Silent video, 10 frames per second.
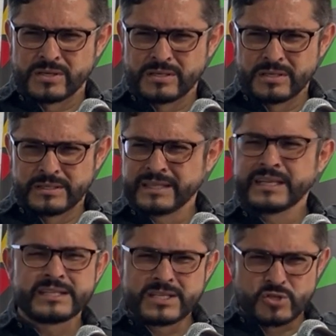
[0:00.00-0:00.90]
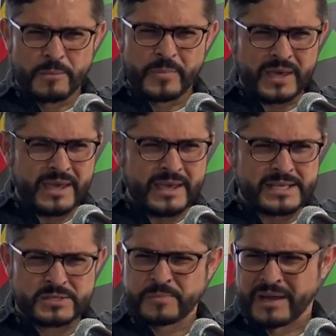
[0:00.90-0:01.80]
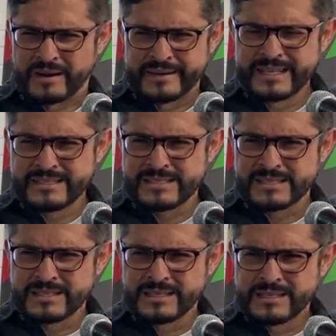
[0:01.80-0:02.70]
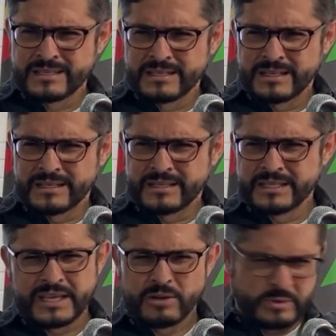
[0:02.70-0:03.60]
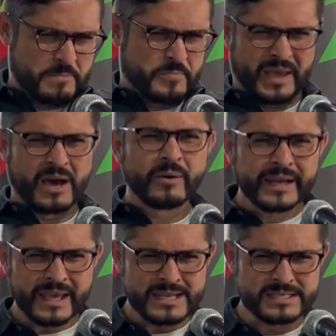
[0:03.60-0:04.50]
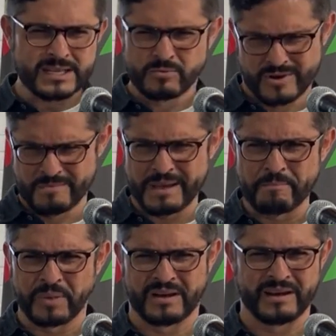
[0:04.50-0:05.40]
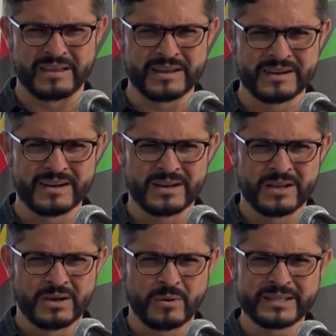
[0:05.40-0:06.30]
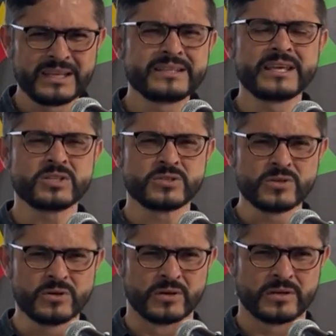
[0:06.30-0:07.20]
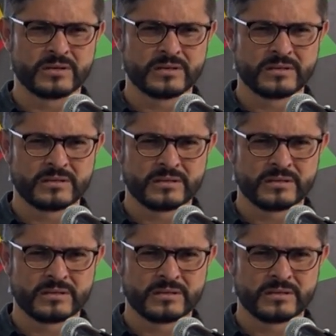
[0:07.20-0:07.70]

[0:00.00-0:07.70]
do? Did he disobey his parents? Did he rebel against the Roman Empire? What did he do?